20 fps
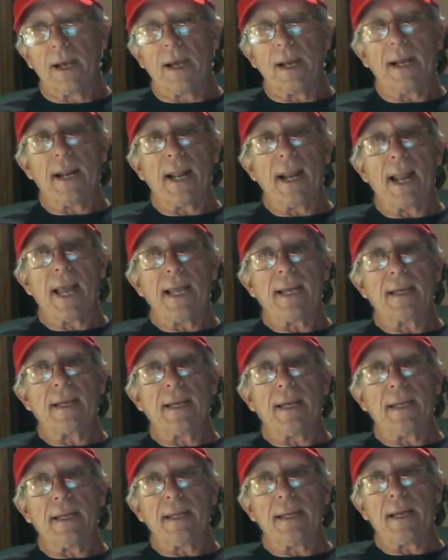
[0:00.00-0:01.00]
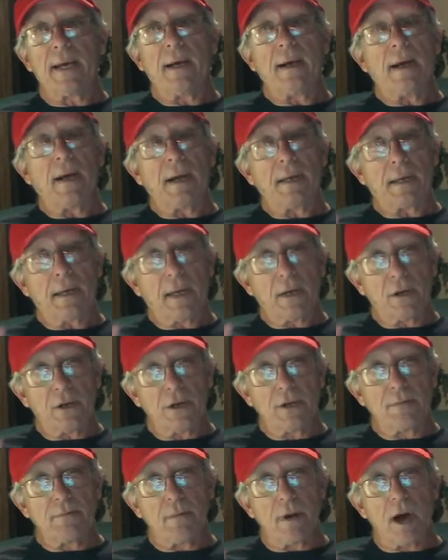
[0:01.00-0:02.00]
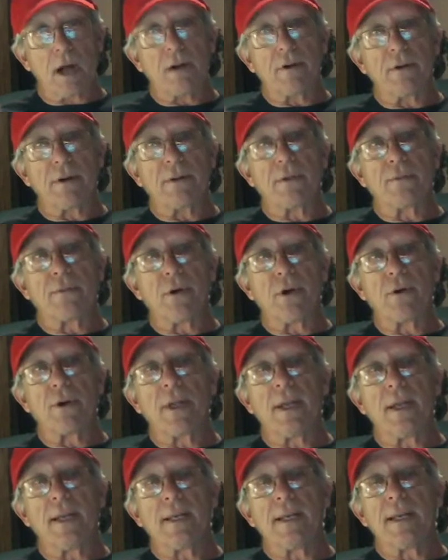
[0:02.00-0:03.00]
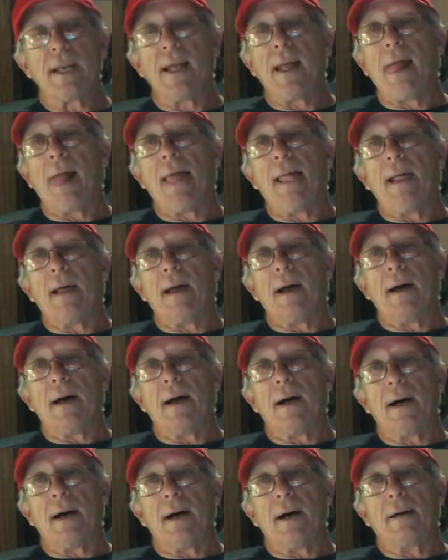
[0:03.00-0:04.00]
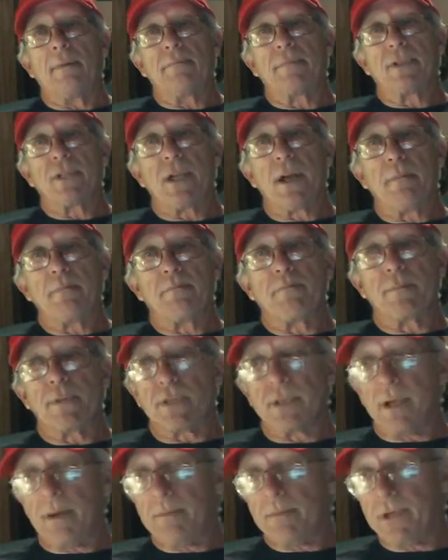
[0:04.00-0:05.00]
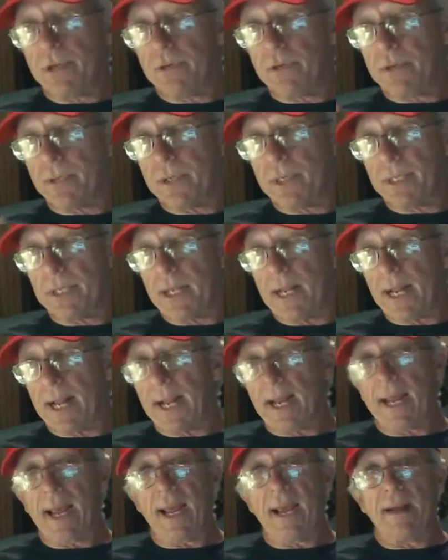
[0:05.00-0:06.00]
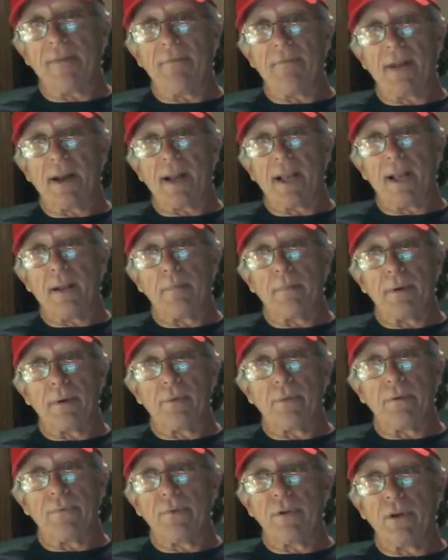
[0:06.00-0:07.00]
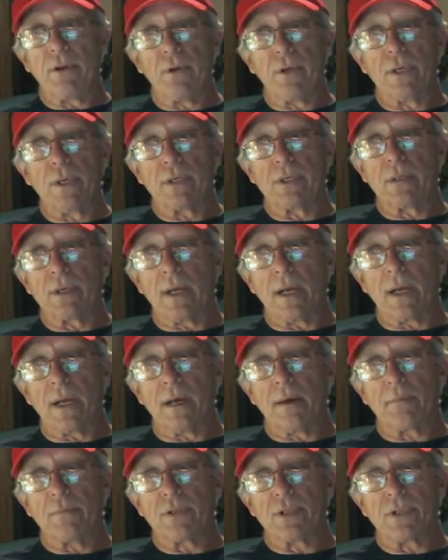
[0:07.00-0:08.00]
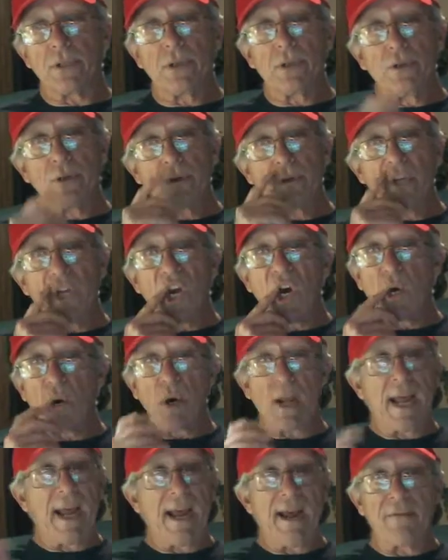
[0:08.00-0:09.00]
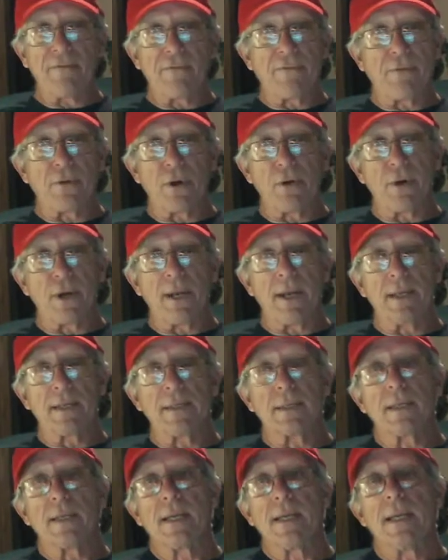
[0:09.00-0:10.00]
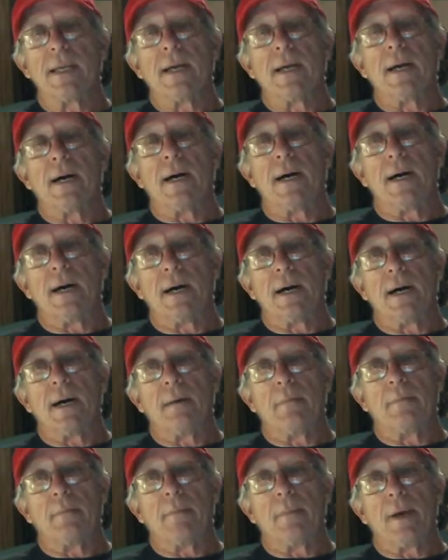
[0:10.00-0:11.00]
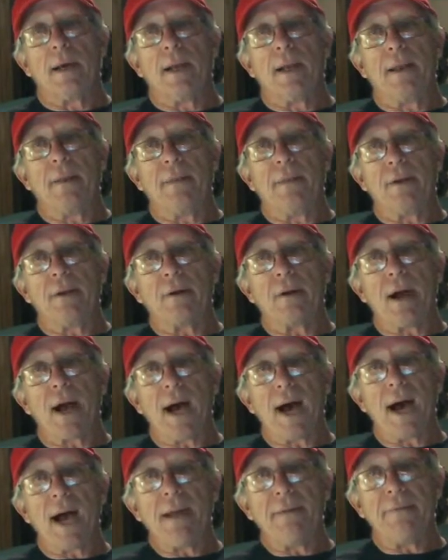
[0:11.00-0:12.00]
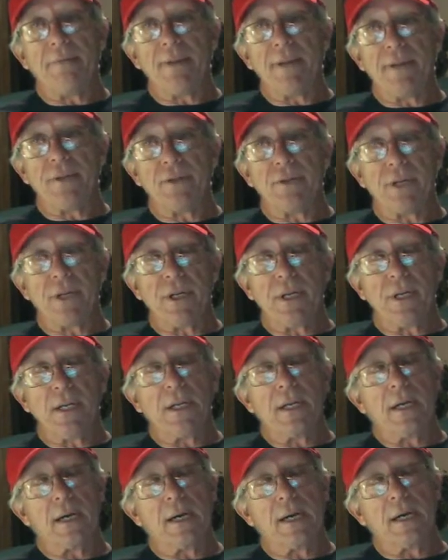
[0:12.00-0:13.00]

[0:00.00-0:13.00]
I like a good moderate throat hit. Some juices that I have that I'll be reviewing soon don't have throat hits, and they're a high VG